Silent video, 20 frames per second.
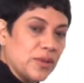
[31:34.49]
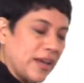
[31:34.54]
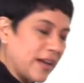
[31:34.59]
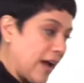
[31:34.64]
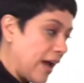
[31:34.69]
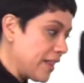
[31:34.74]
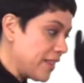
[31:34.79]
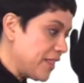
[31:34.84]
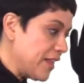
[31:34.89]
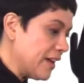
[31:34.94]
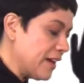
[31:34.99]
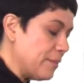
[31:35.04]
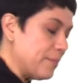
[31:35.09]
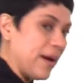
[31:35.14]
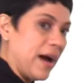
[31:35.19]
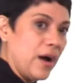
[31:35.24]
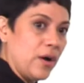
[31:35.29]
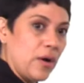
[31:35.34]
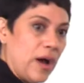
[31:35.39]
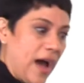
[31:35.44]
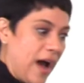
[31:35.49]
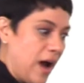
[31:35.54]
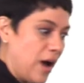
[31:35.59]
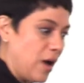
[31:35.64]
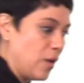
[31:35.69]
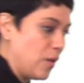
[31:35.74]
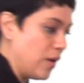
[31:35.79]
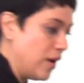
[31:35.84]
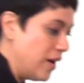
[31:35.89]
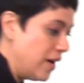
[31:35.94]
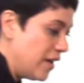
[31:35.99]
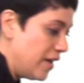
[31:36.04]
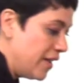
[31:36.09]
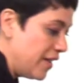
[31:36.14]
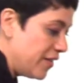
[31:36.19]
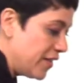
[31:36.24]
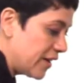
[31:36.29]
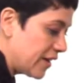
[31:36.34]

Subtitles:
Like, I think about how the